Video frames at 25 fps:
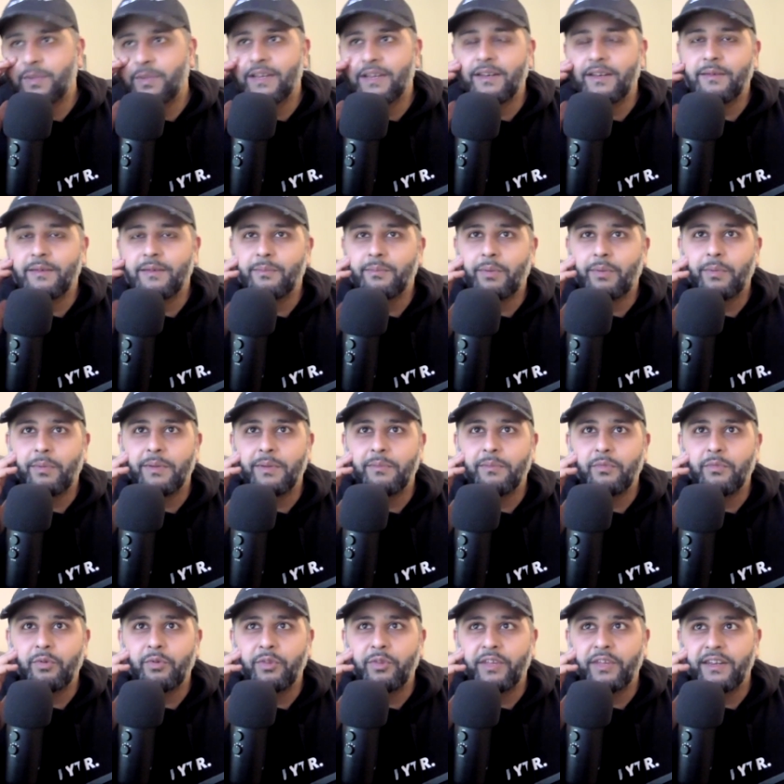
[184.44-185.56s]
been probably
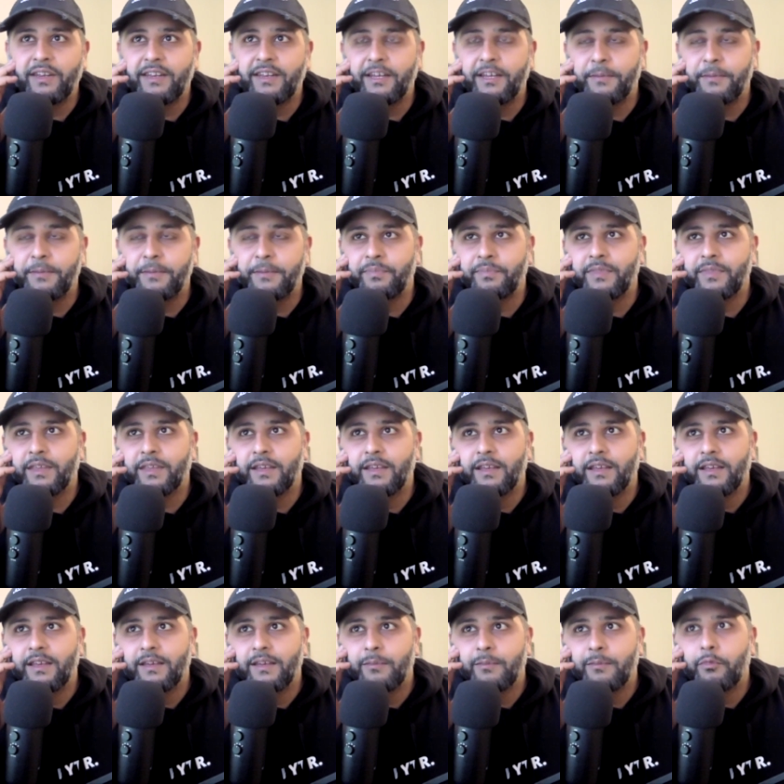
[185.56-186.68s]
more than um
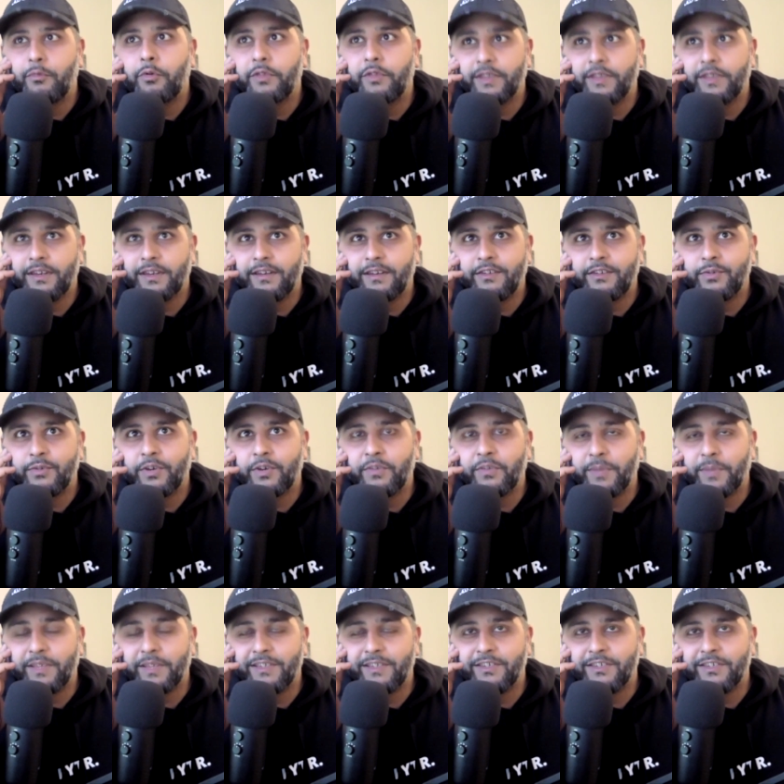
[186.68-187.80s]
more than 12
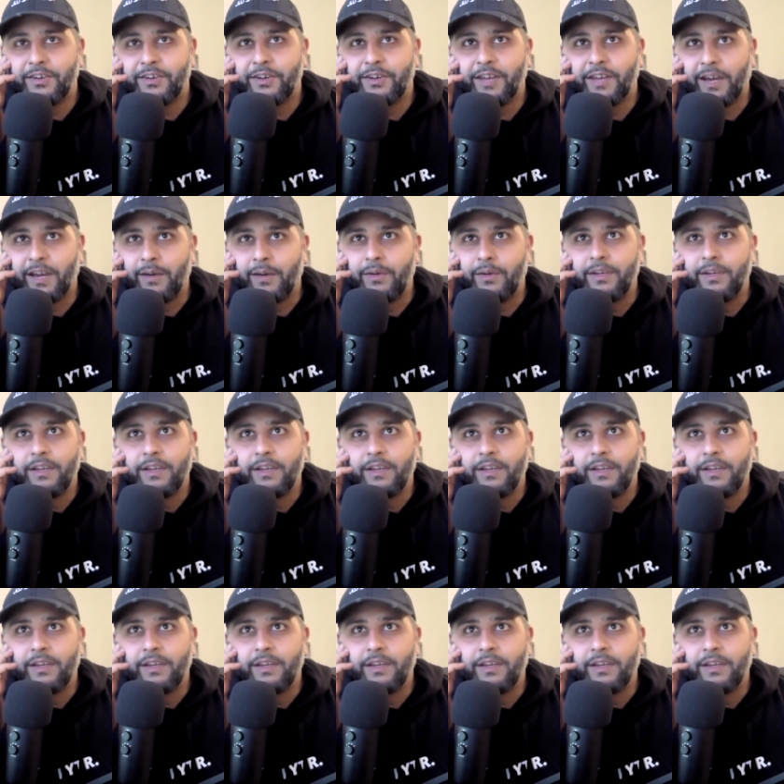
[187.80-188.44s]
months ago now.